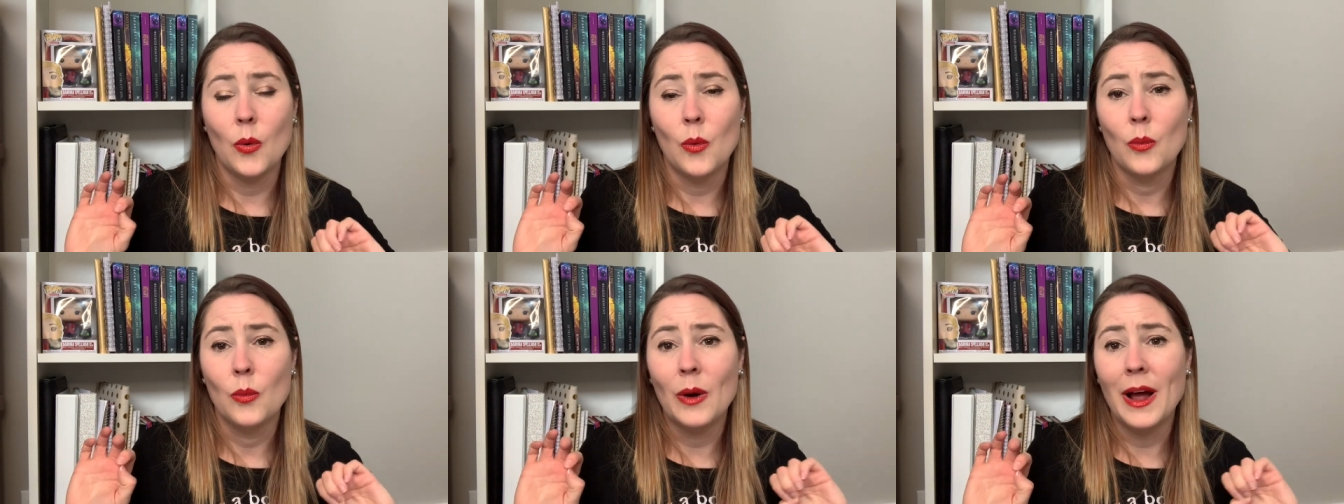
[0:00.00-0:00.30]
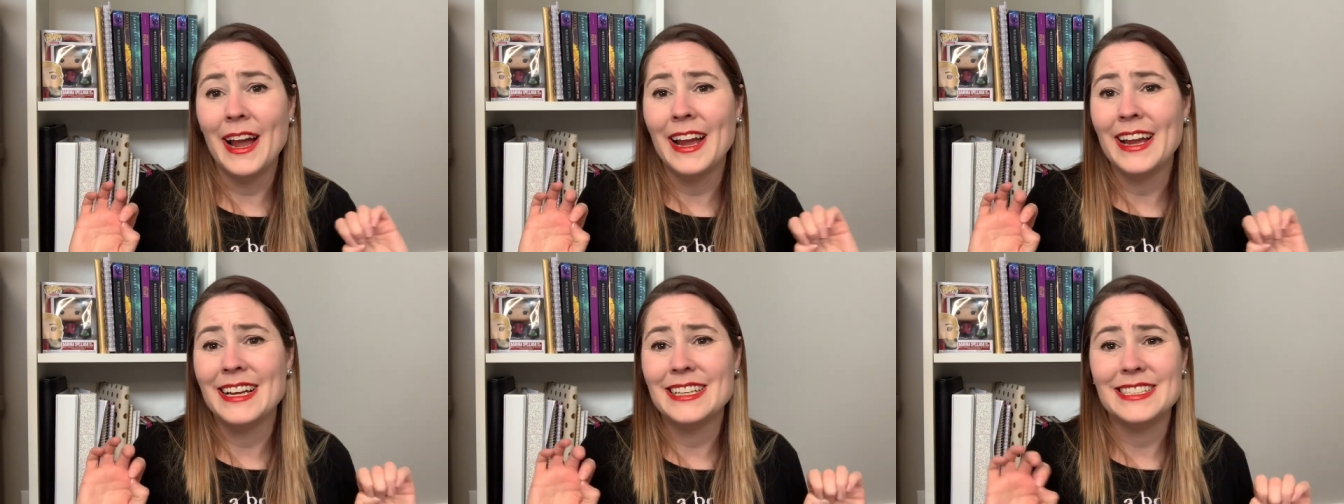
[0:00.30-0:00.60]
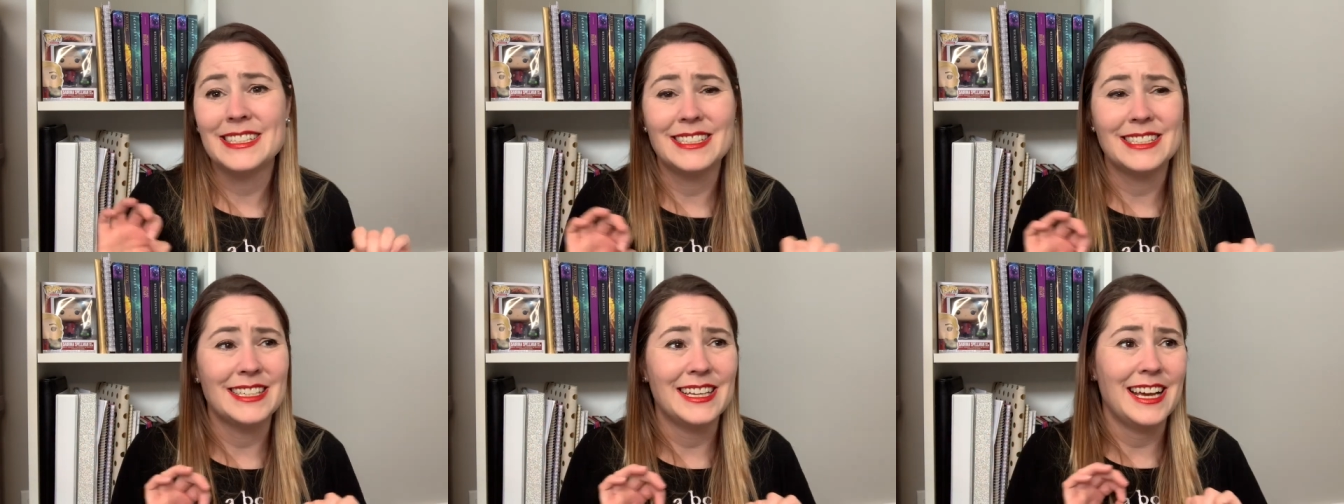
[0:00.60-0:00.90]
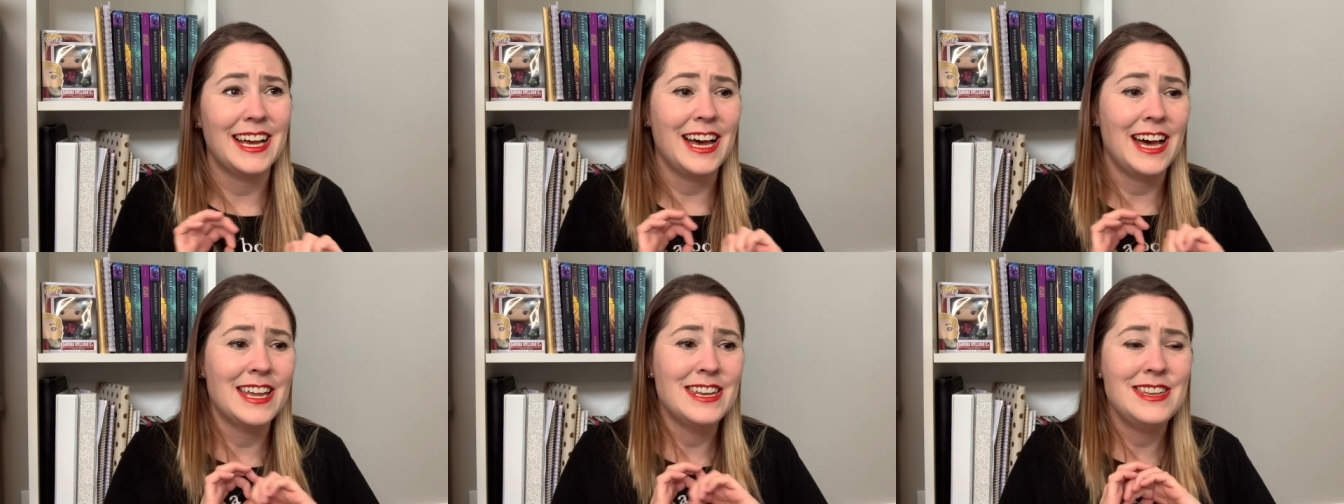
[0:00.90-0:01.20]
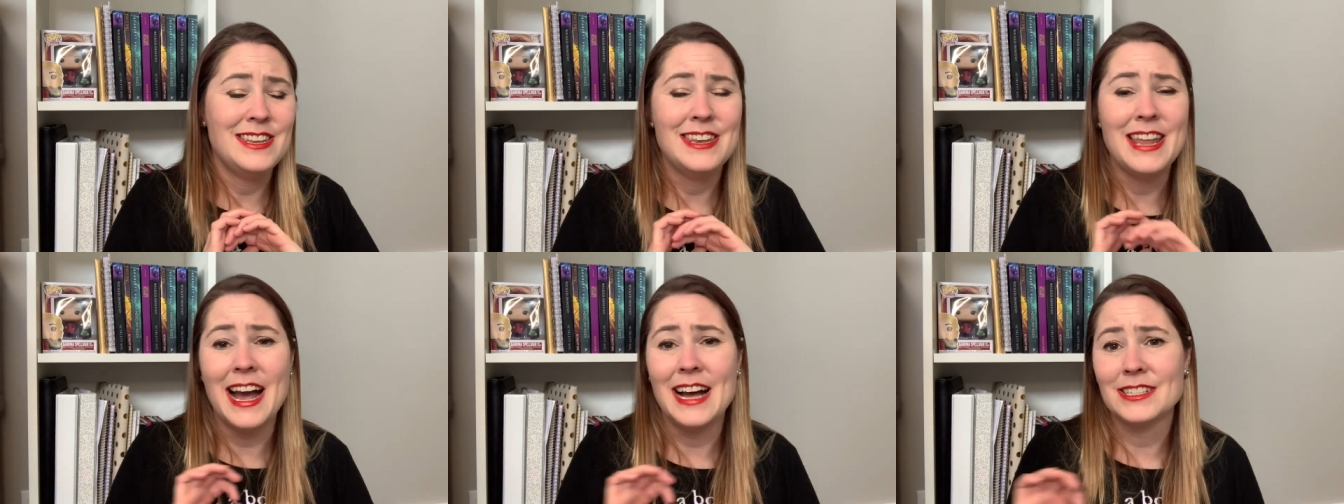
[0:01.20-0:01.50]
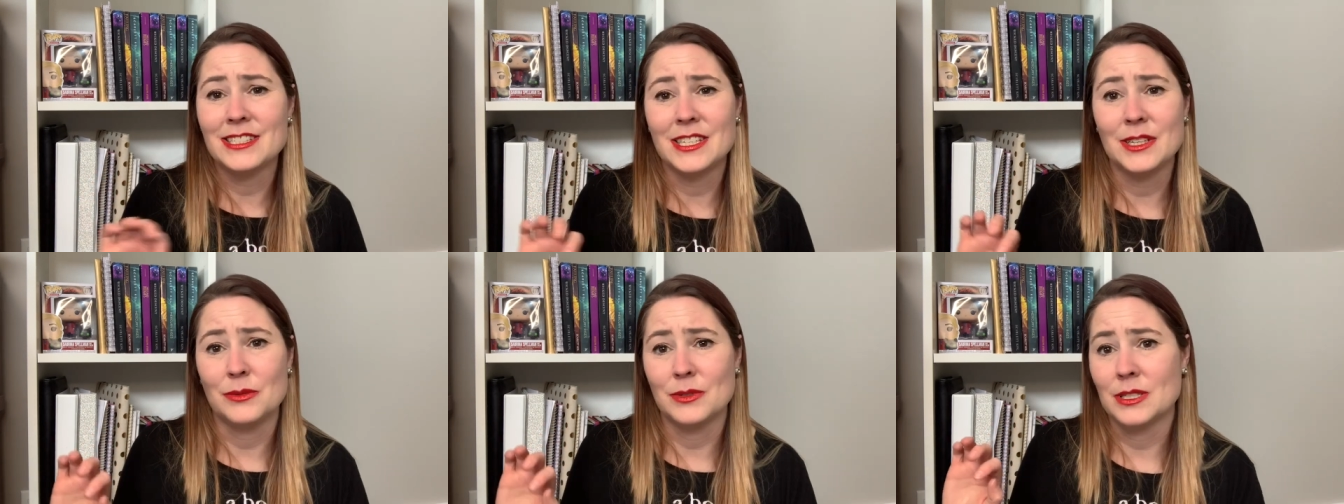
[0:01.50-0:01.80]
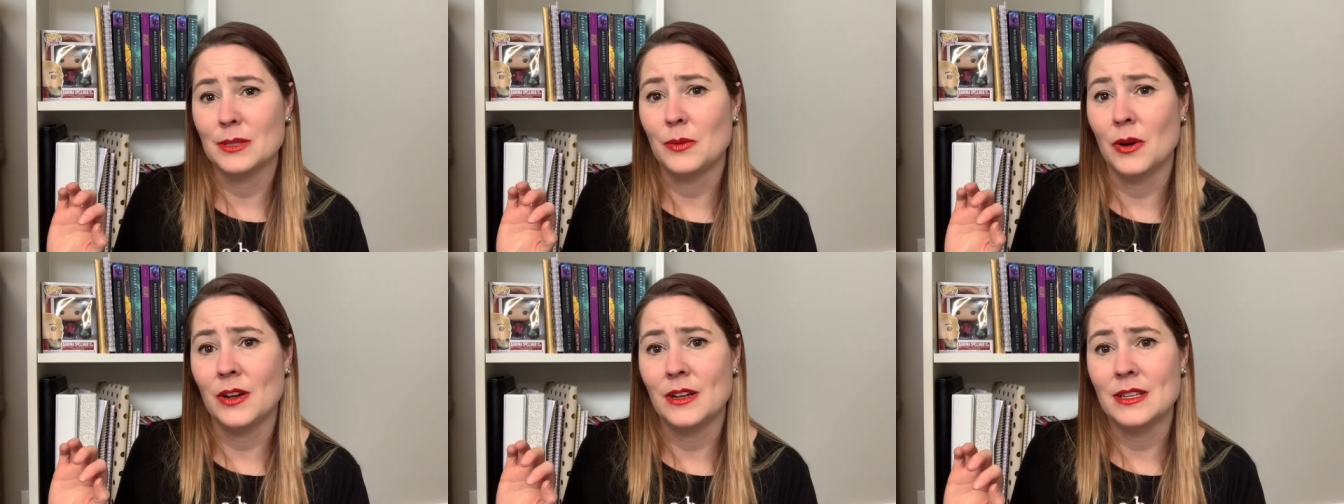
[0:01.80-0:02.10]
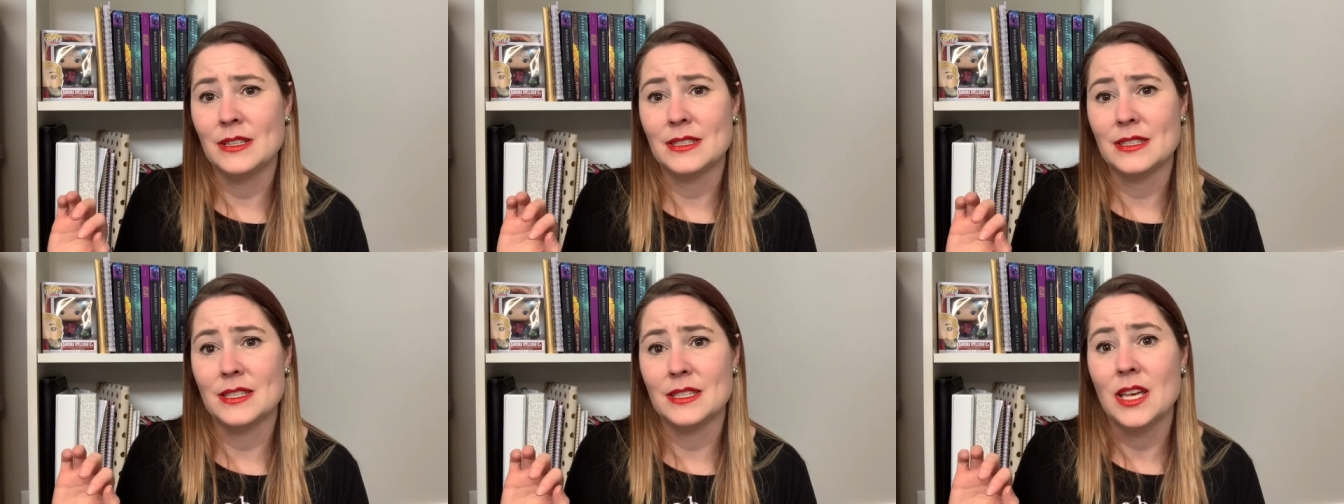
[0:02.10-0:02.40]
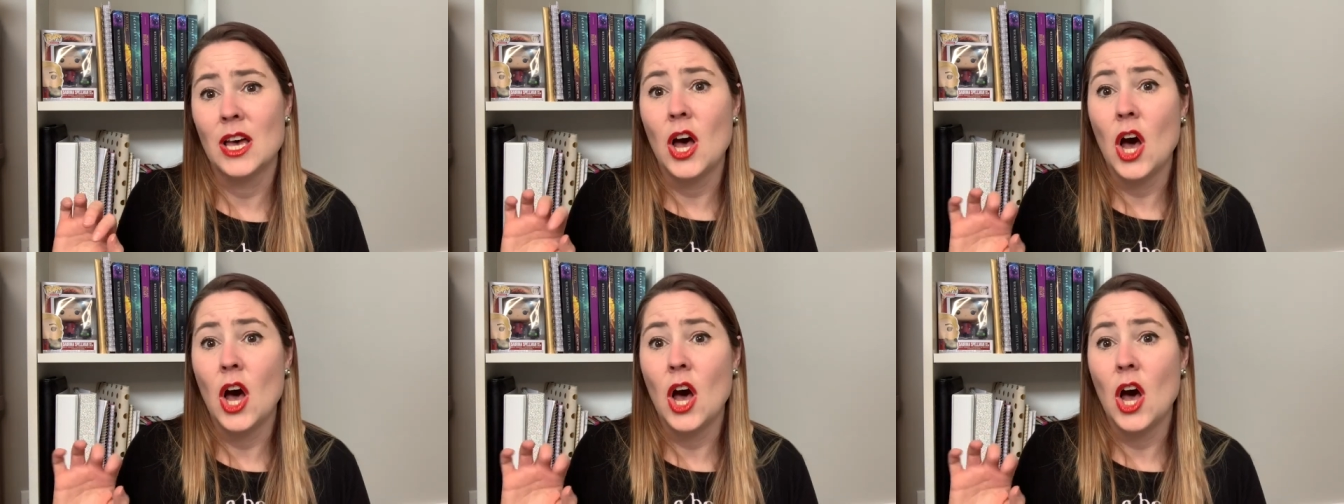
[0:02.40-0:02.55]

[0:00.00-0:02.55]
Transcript: write a nasty response